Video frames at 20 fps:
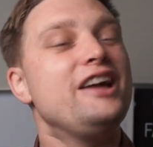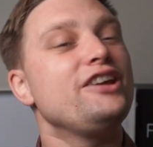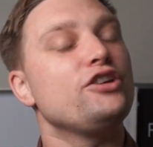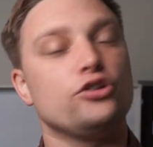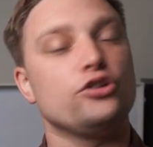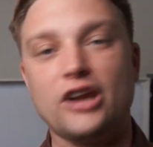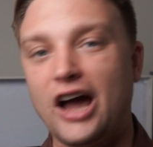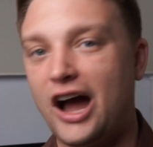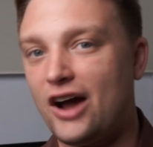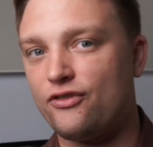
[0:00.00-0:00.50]

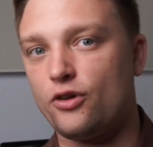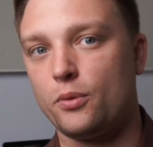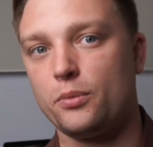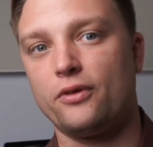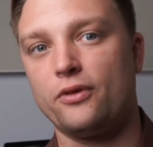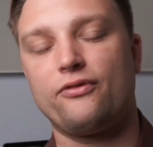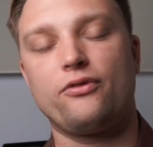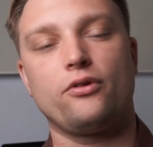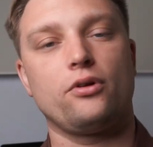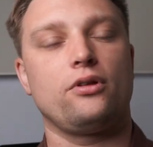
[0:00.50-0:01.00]
You're not
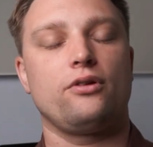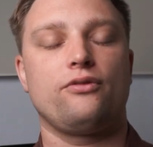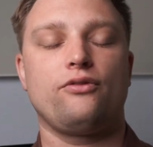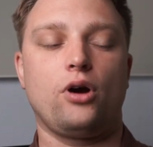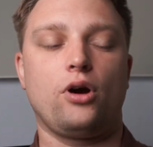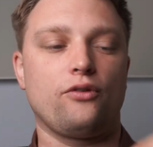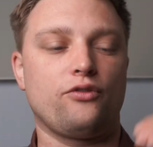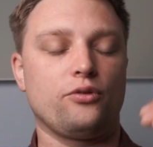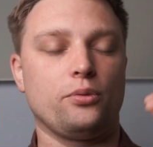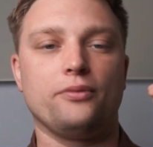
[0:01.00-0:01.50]

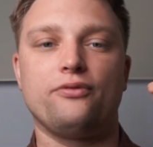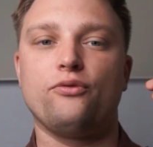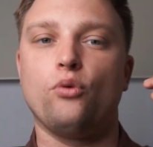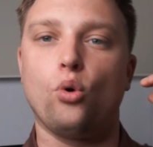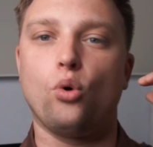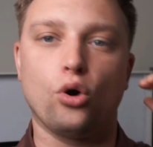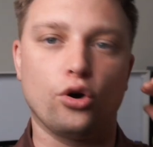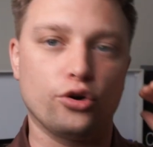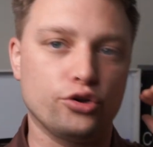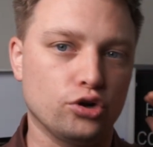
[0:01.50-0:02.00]
far from the
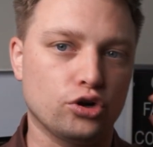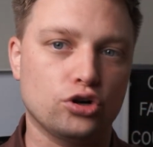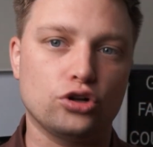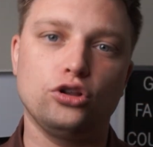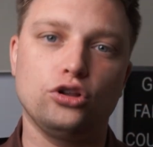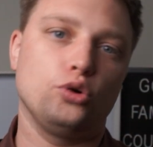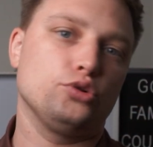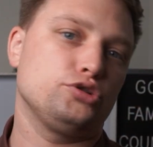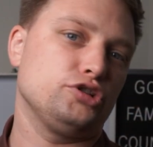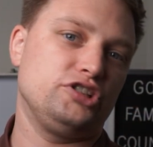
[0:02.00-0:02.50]
4. You're
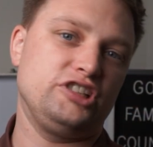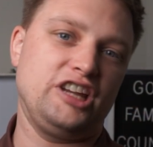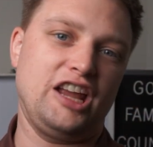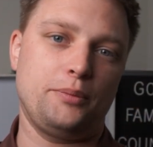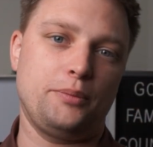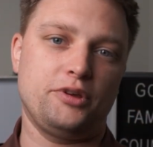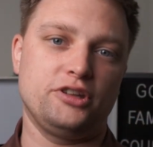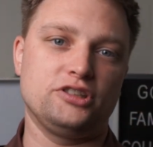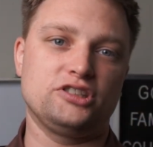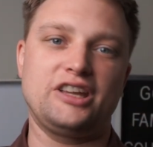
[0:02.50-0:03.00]
close to
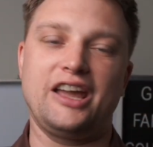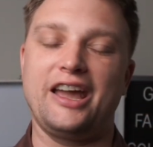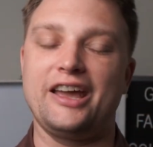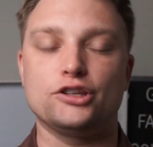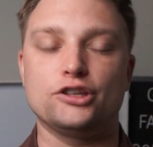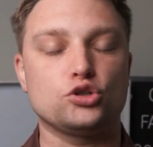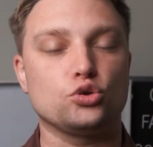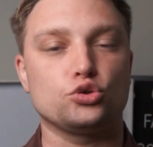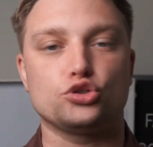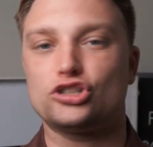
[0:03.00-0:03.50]
Champions
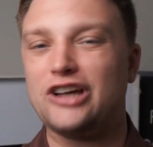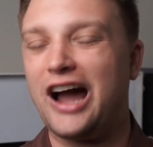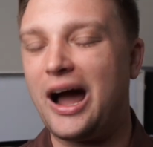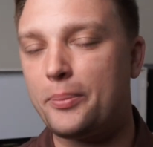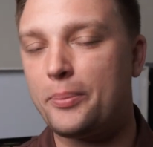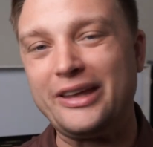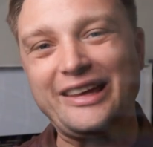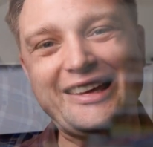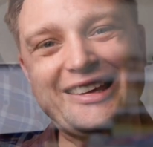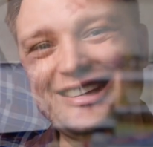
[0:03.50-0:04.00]
Gate, so shopping